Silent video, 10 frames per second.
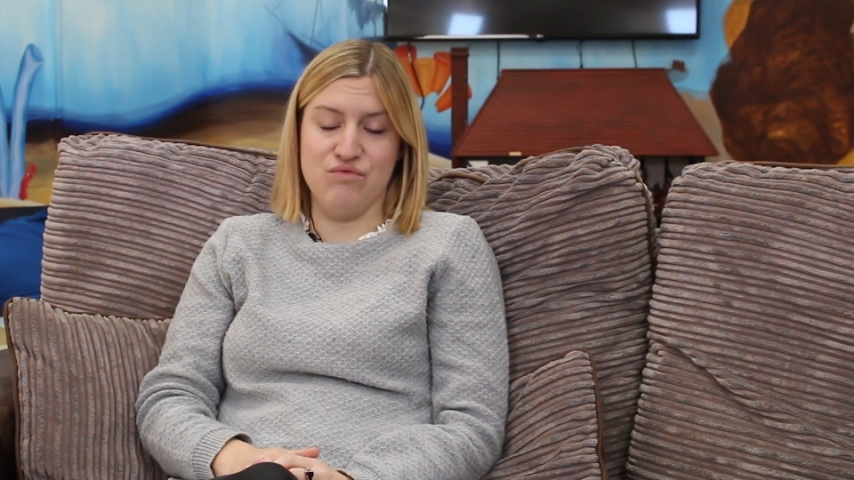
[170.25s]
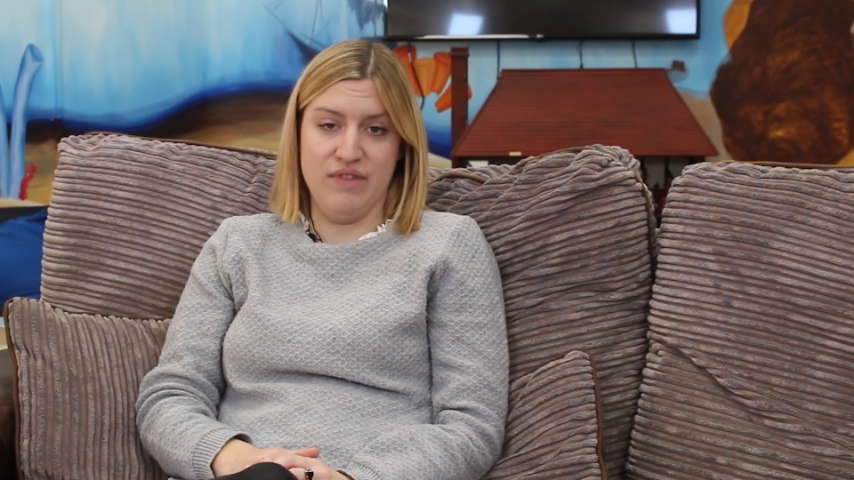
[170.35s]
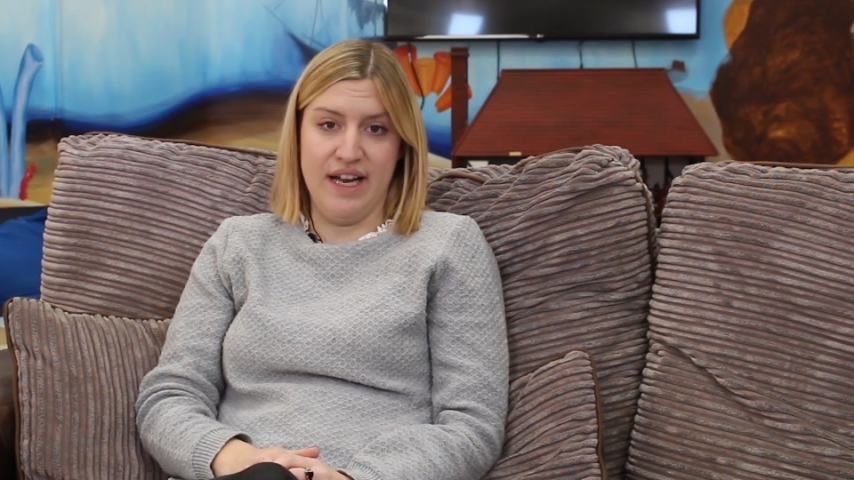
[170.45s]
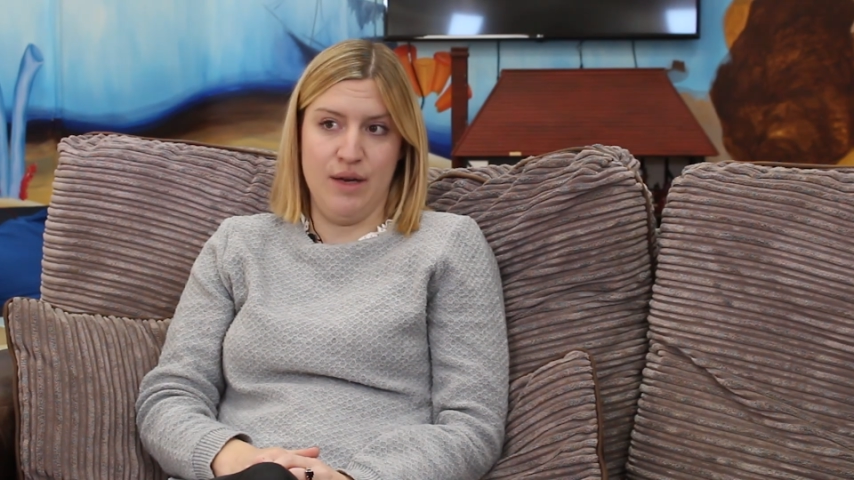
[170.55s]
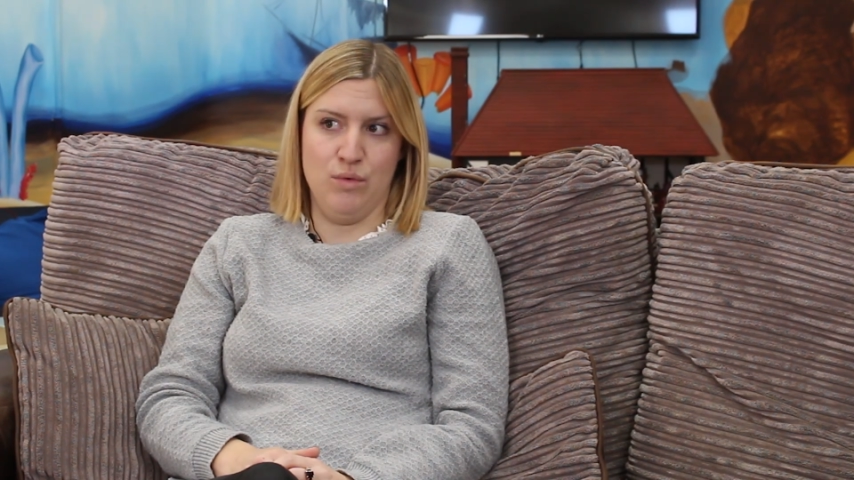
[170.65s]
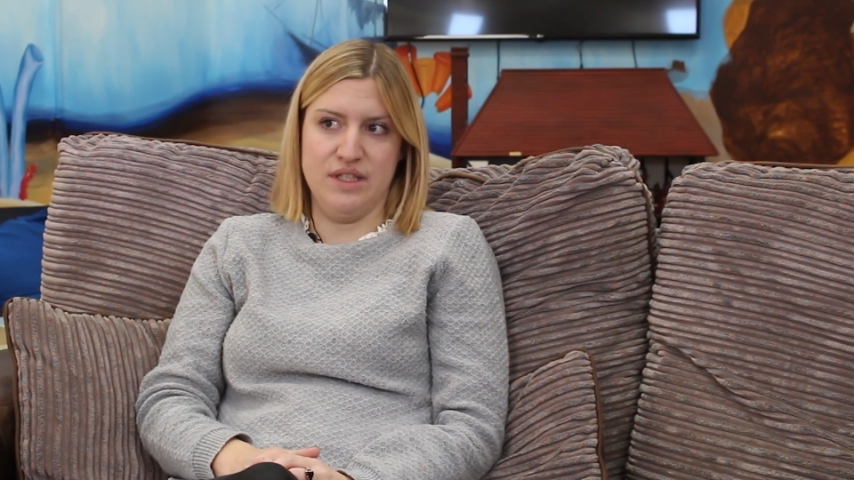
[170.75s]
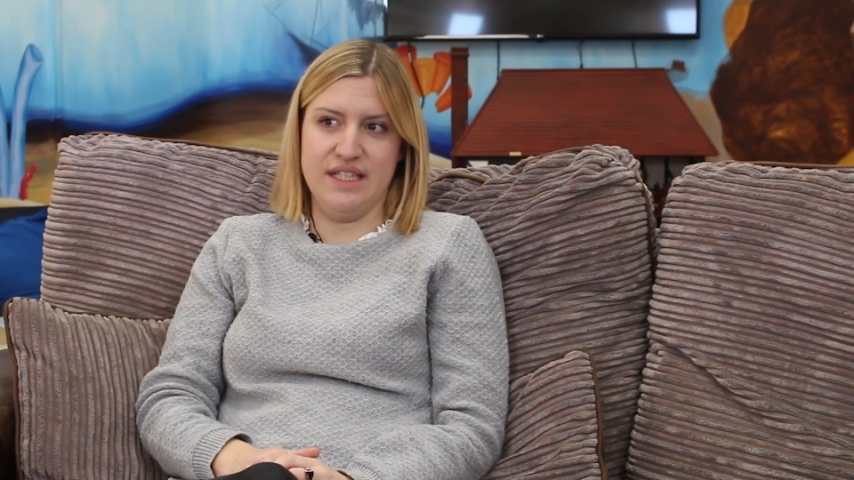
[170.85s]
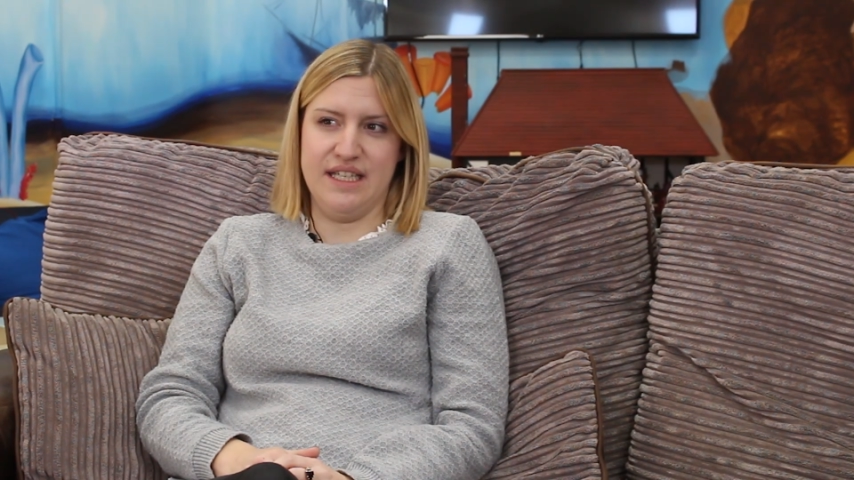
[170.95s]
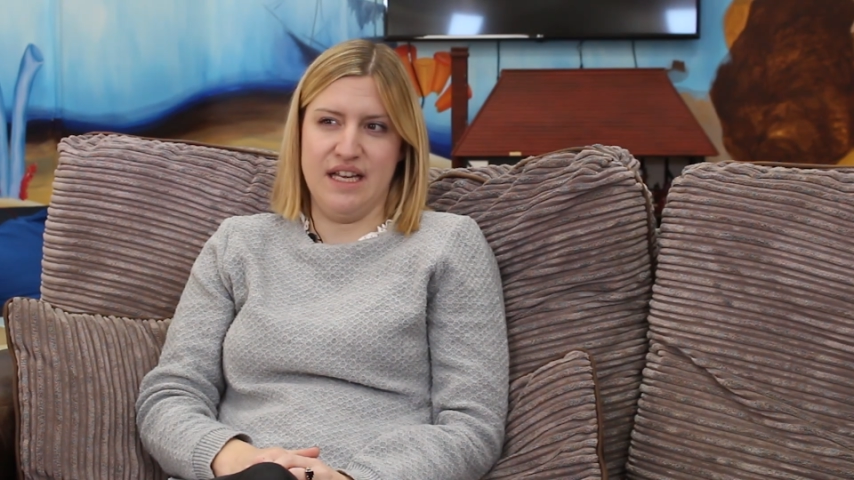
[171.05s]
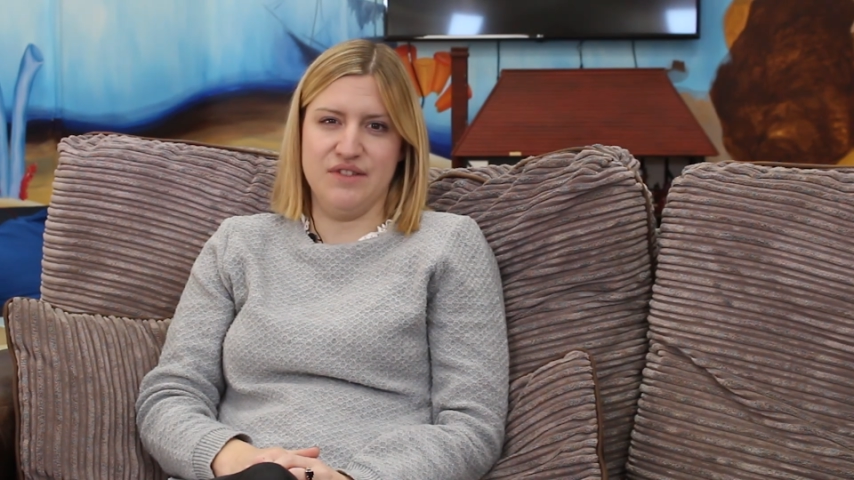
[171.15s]
really
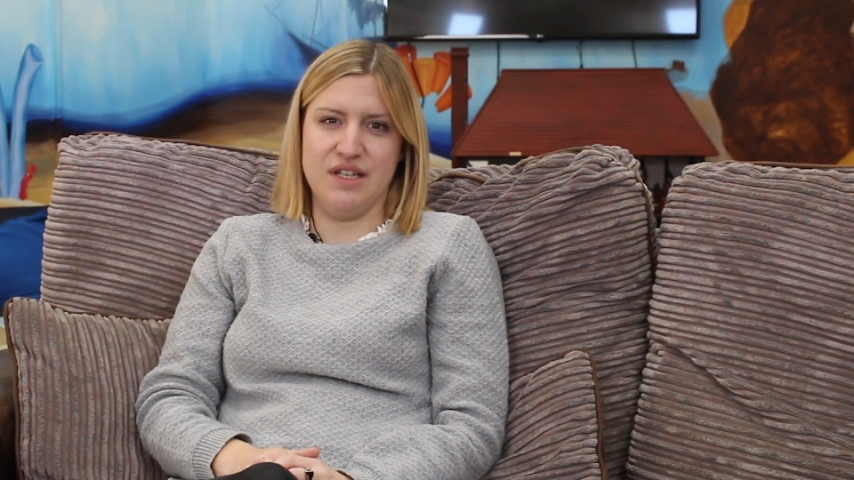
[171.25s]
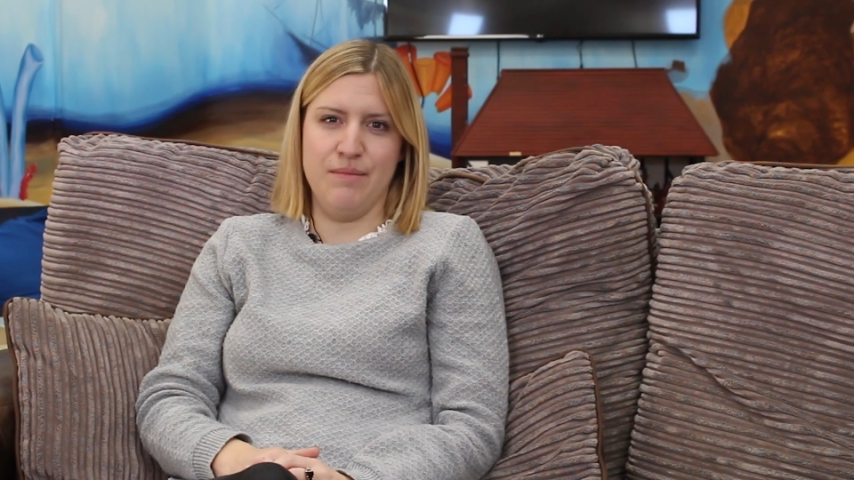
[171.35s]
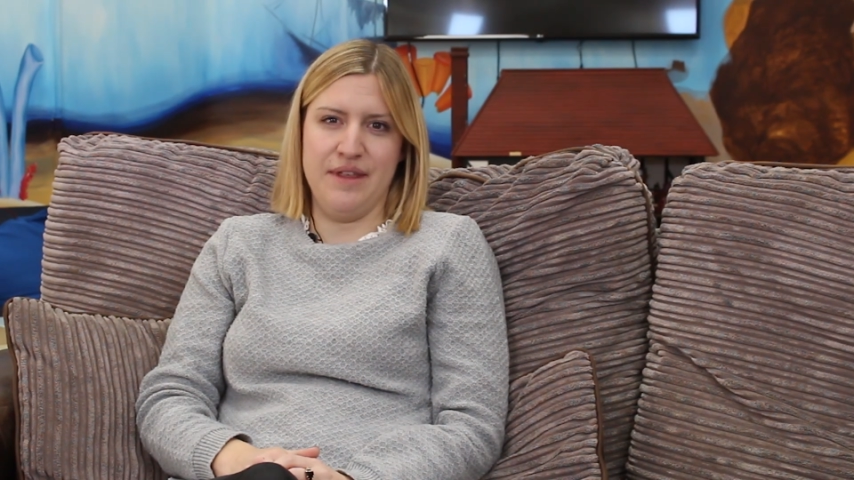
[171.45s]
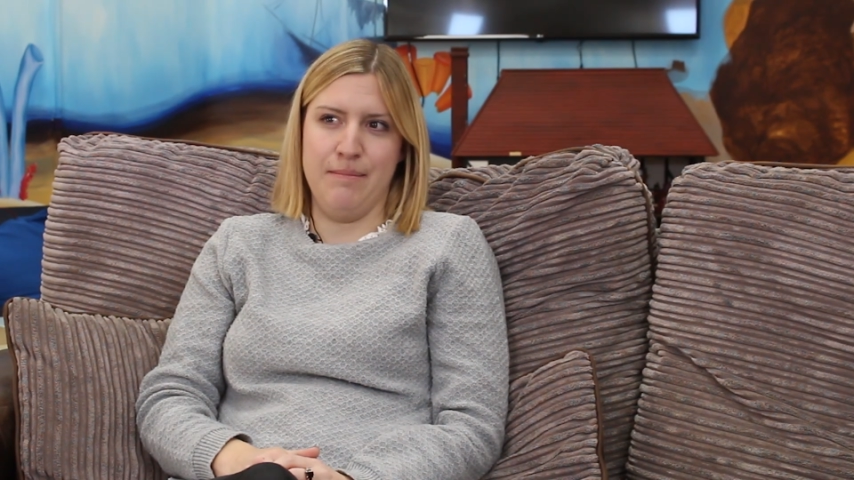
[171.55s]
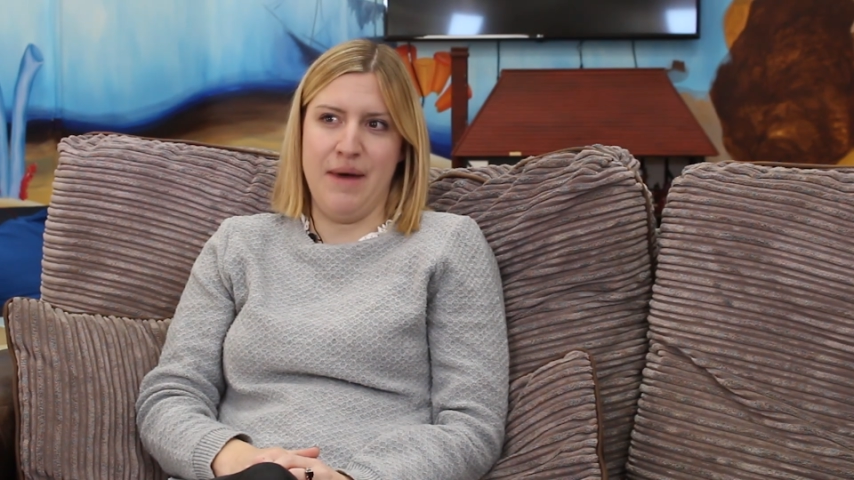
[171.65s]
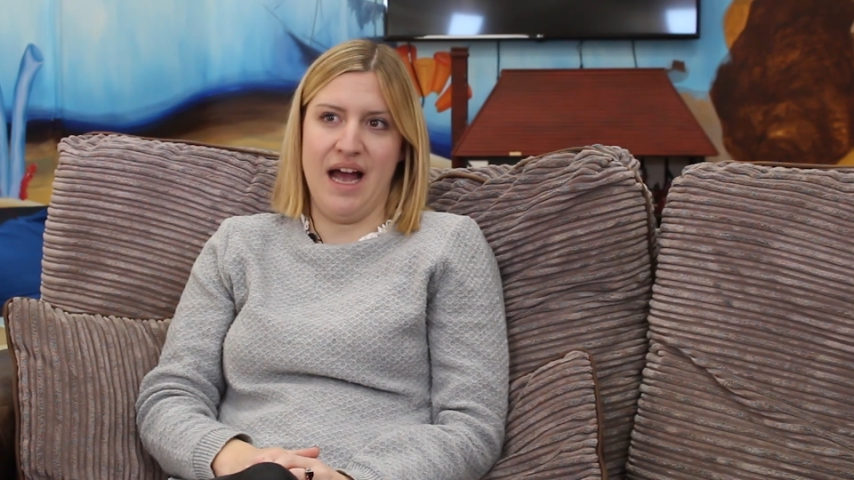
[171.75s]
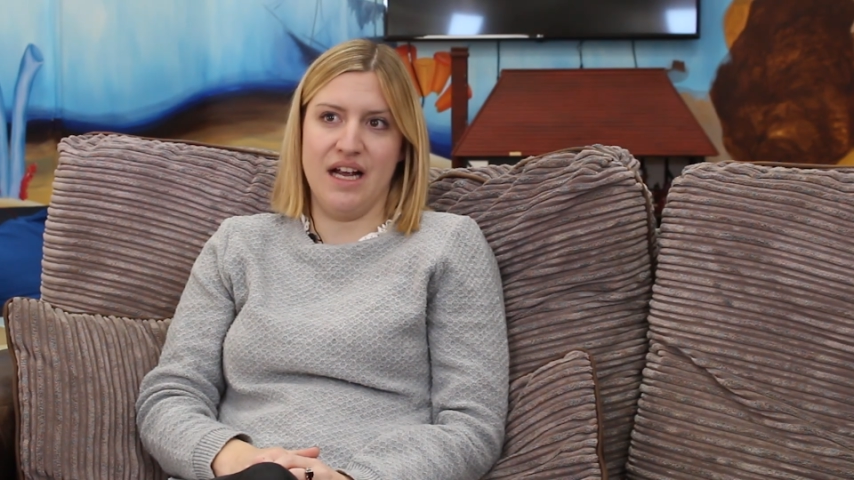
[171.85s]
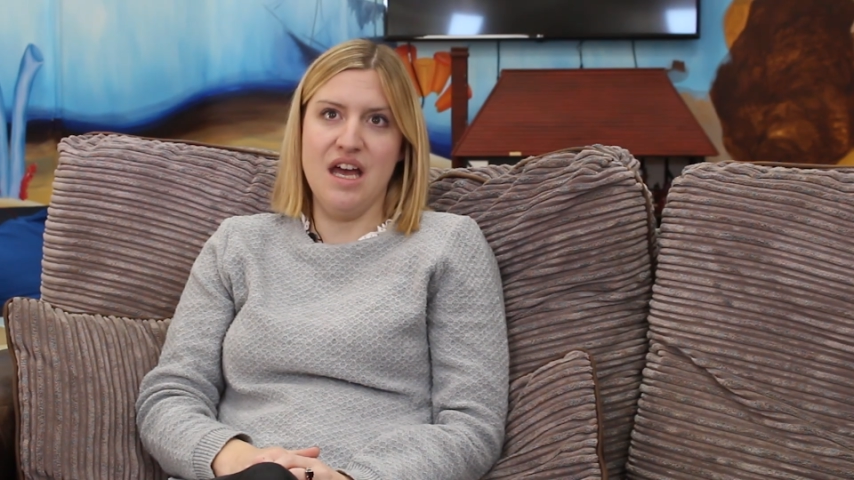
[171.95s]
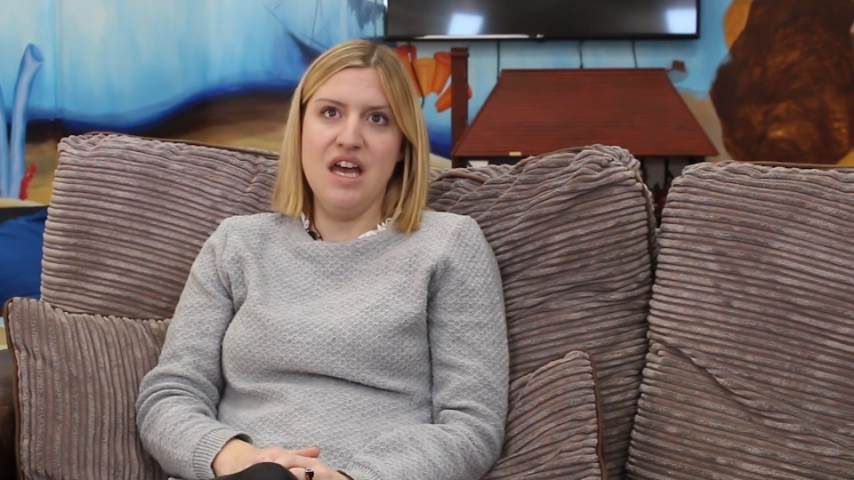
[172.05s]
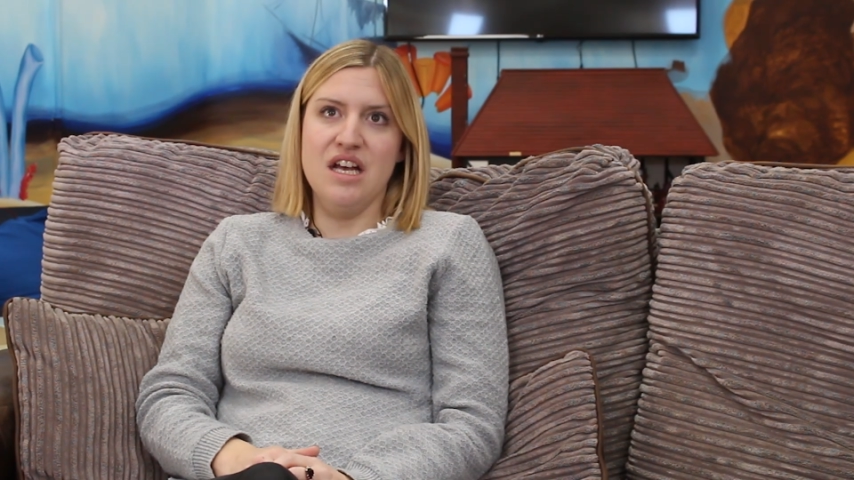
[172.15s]
wanted to give something back,